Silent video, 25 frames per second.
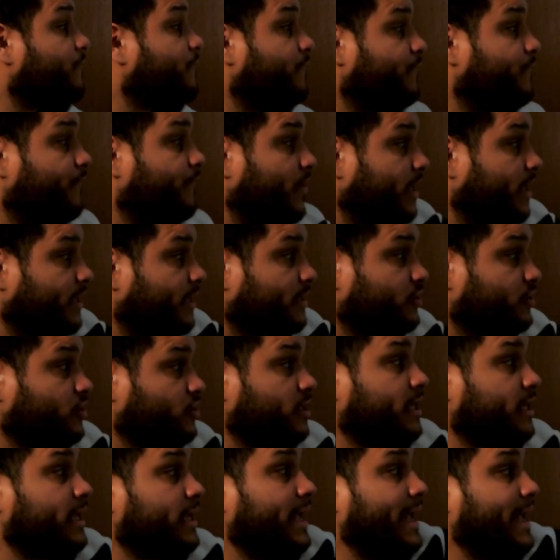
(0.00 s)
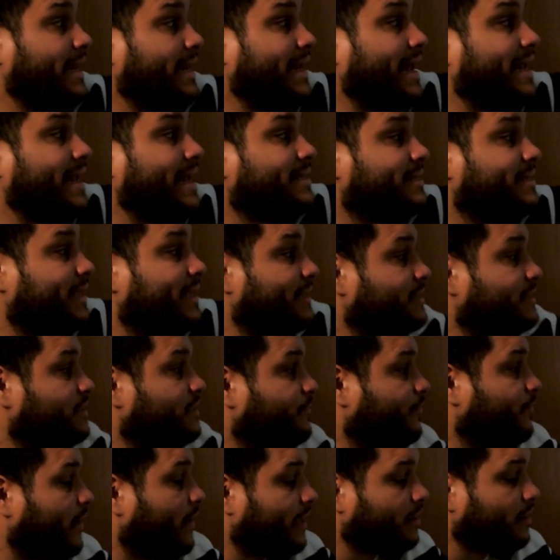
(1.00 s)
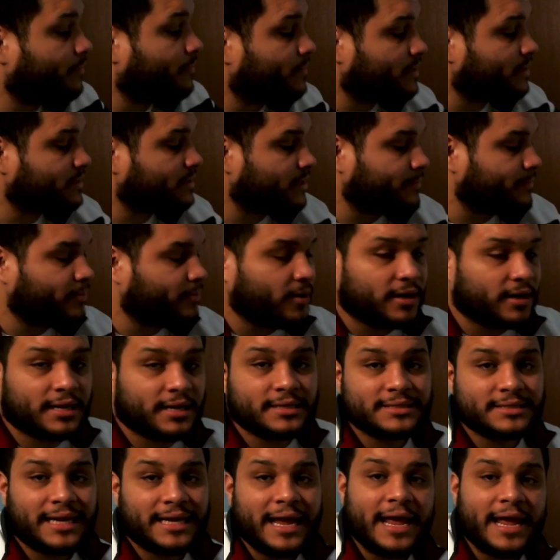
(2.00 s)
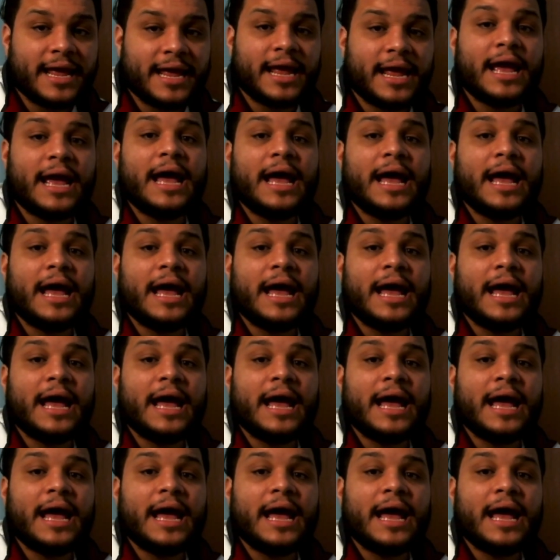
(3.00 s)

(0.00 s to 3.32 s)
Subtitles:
finish it and identify the missing part as 8,